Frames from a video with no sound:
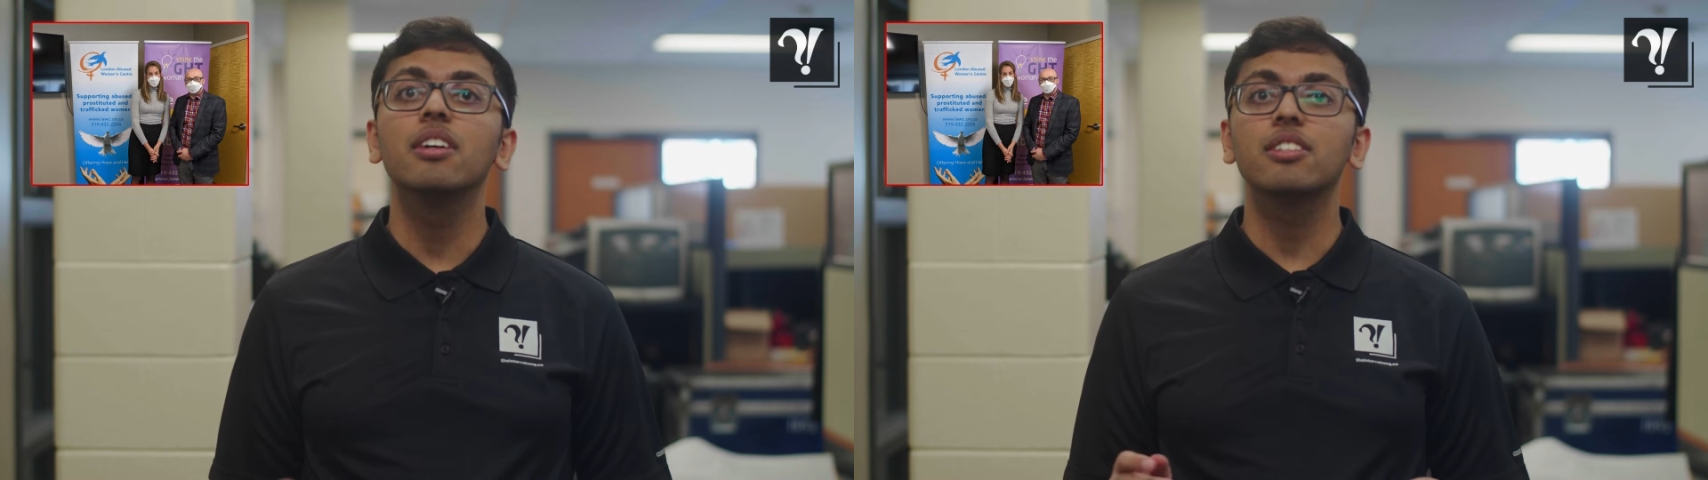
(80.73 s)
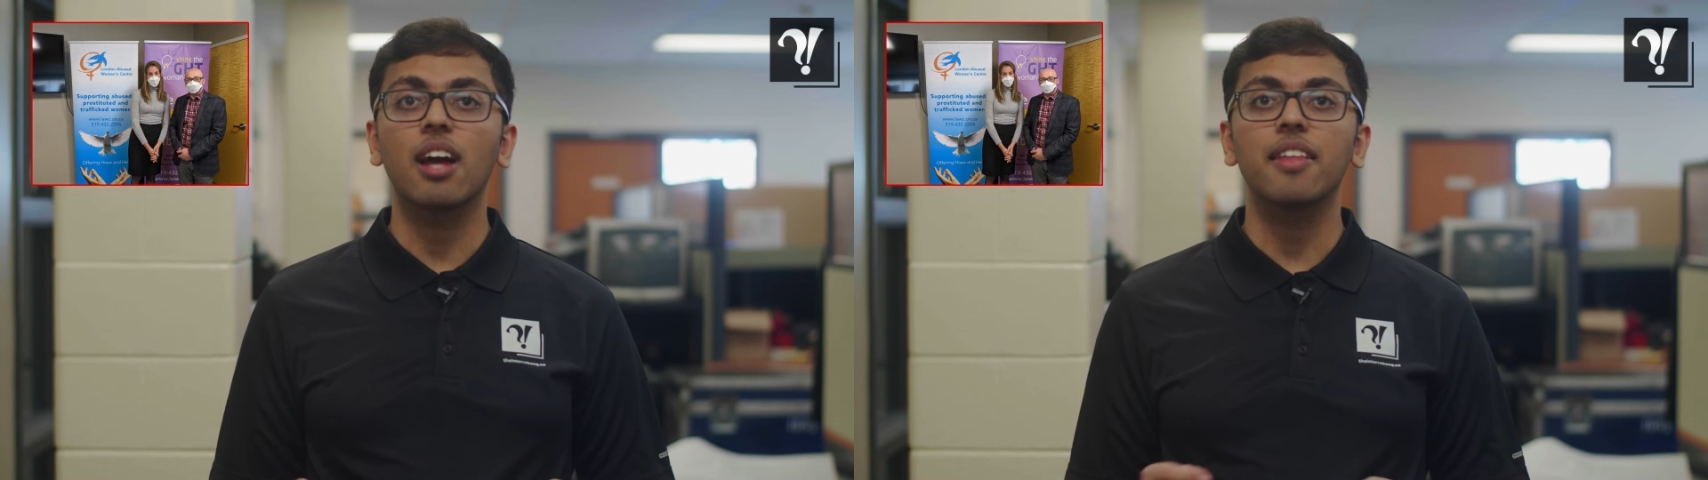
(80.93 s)

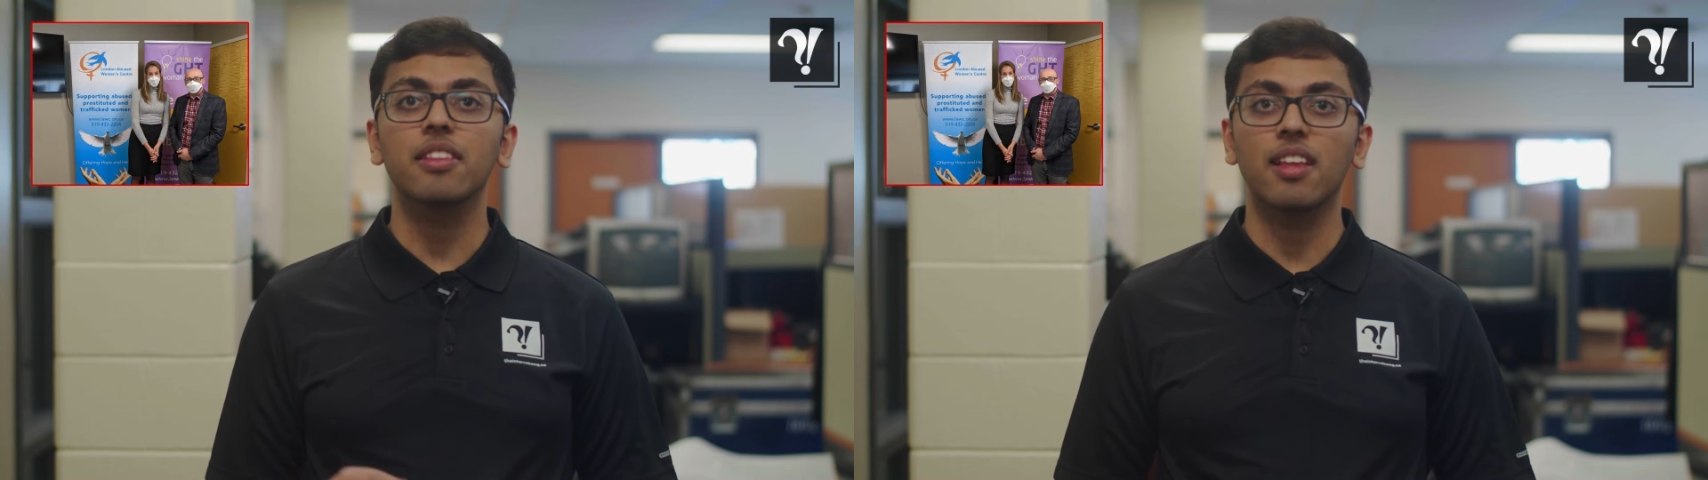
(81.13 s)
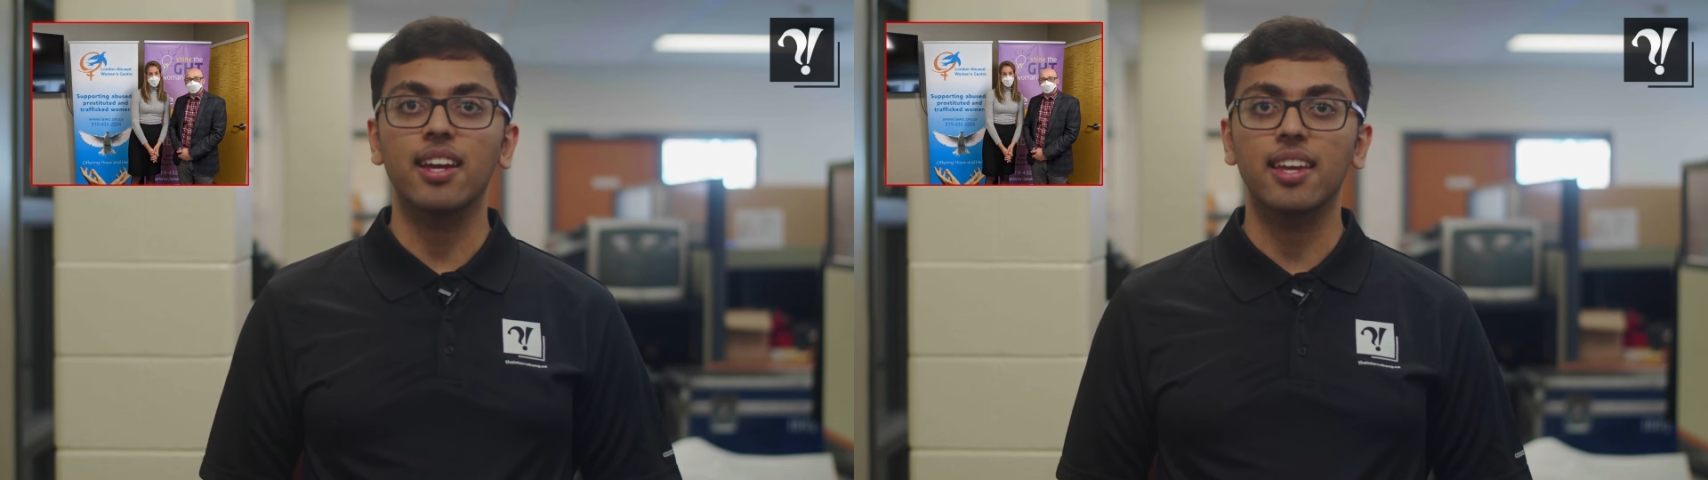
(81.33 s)
Shine the
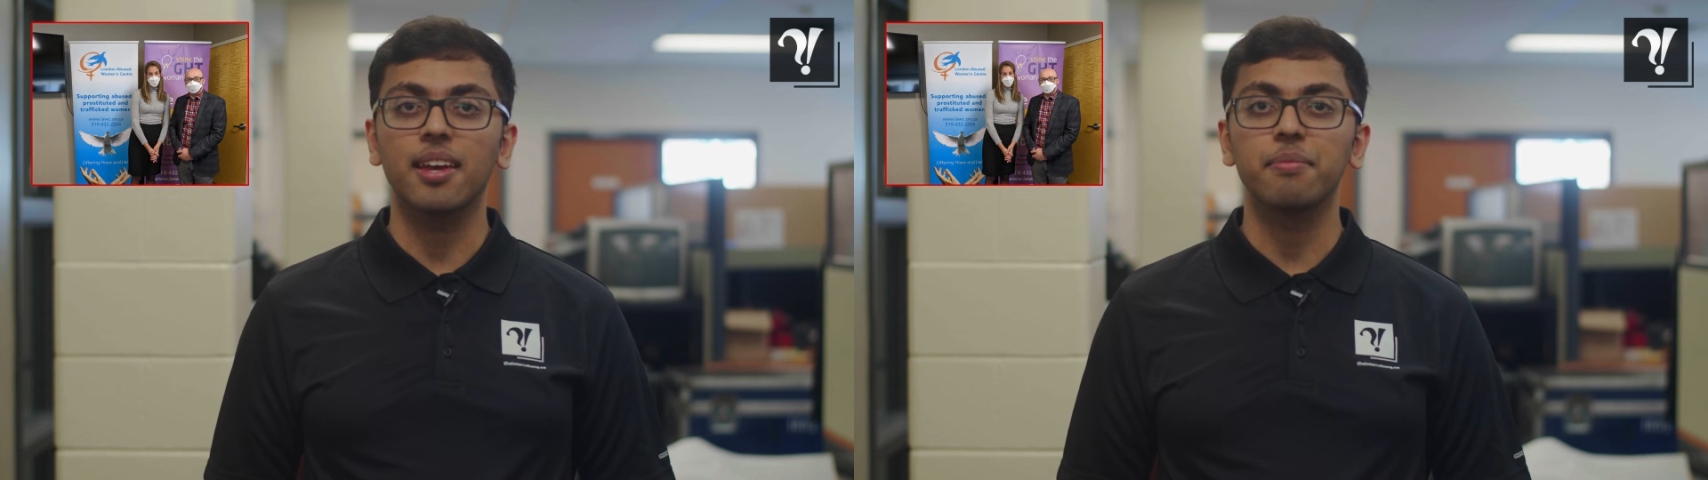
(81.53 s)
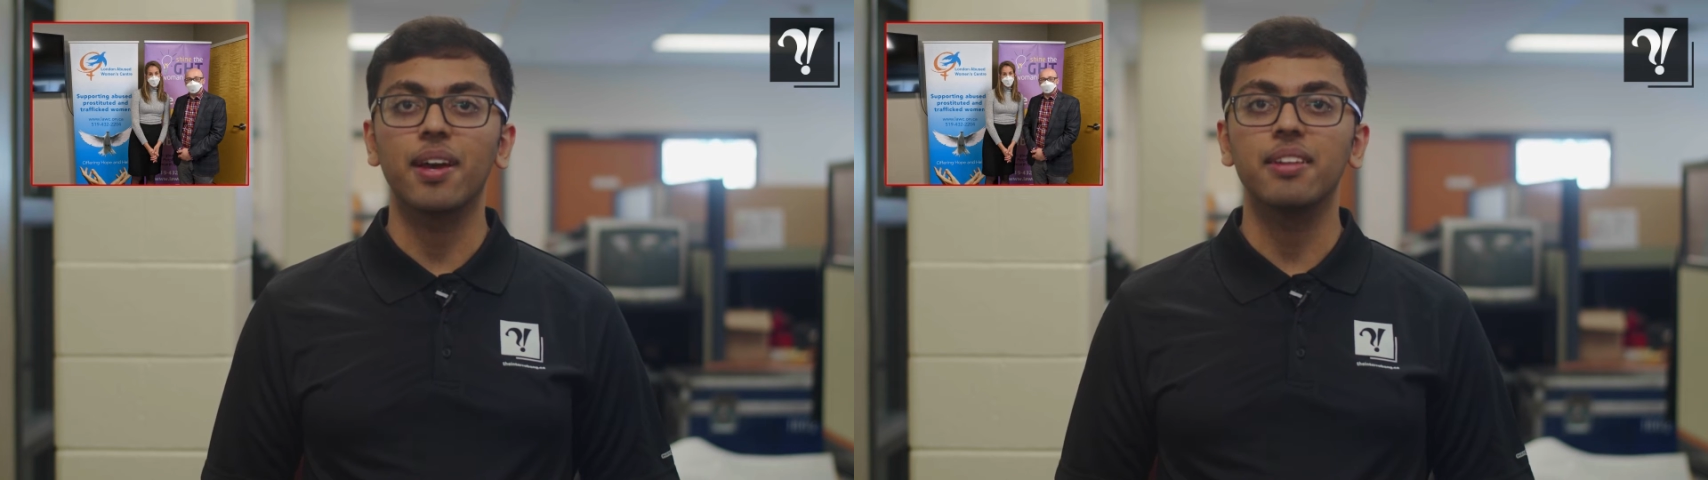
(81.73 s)
Light
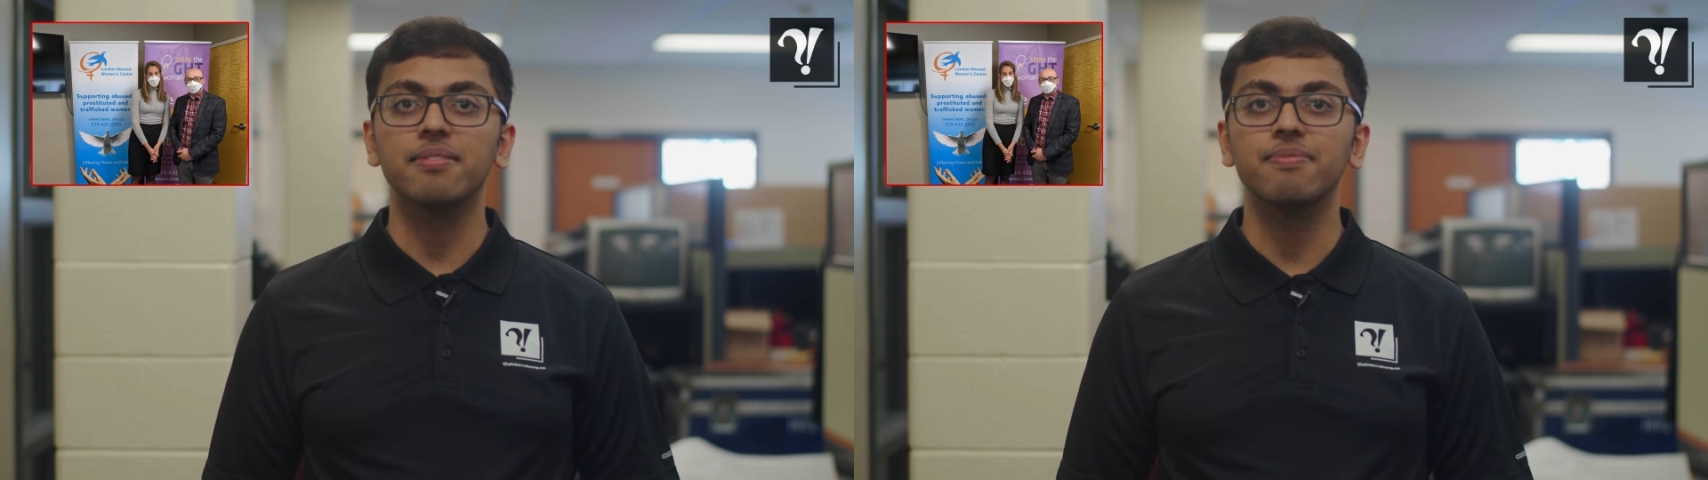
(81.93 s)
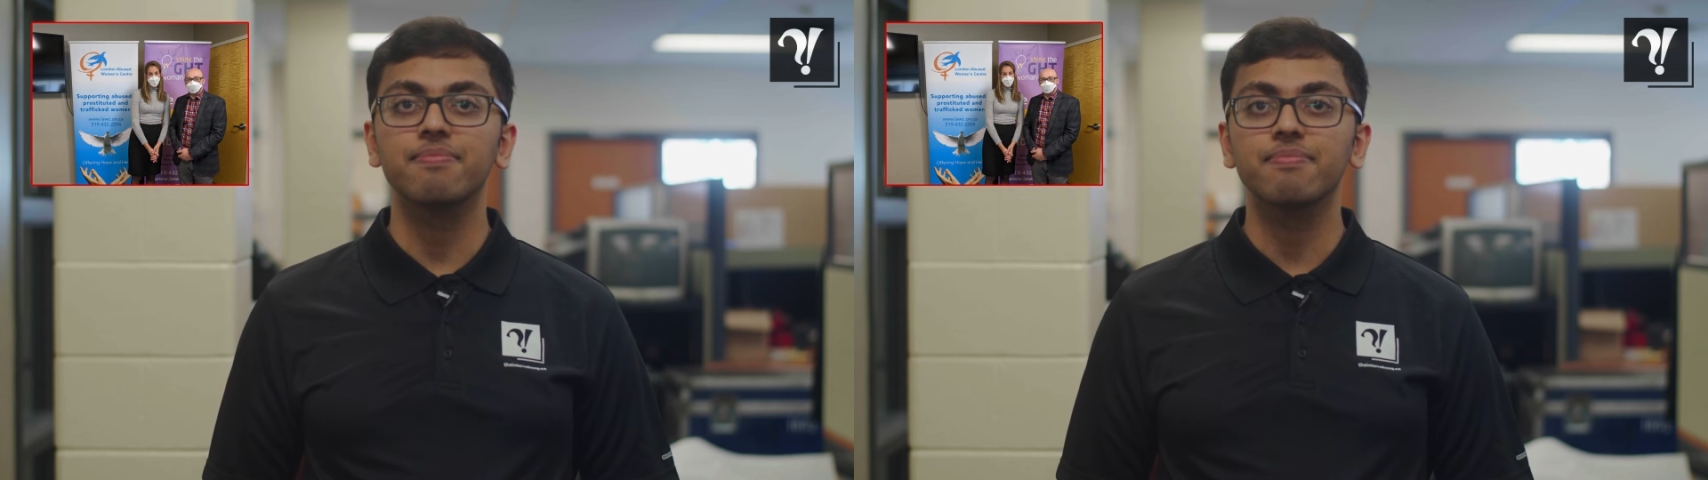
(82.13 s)
campaign.